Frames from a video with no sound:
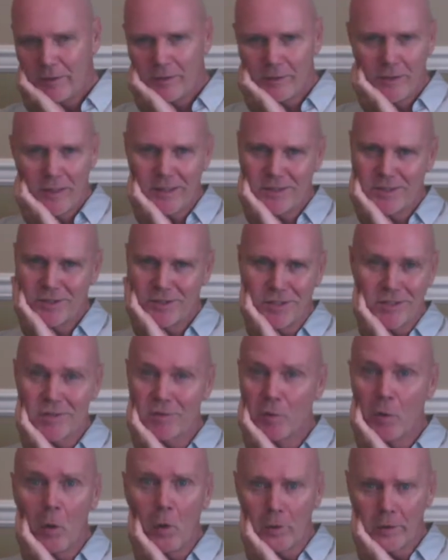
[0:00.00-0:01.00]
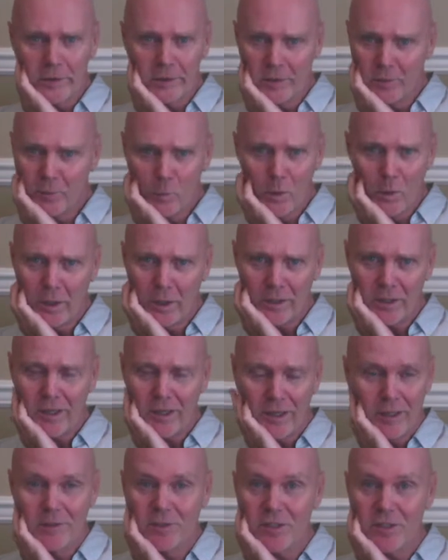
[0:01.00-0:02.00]
That's just not going to work.
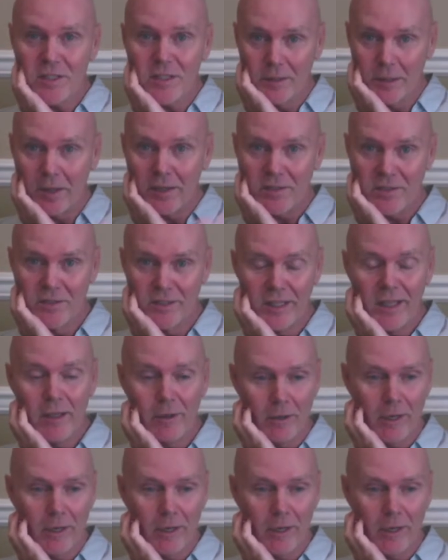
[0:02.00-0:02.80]
Just last year,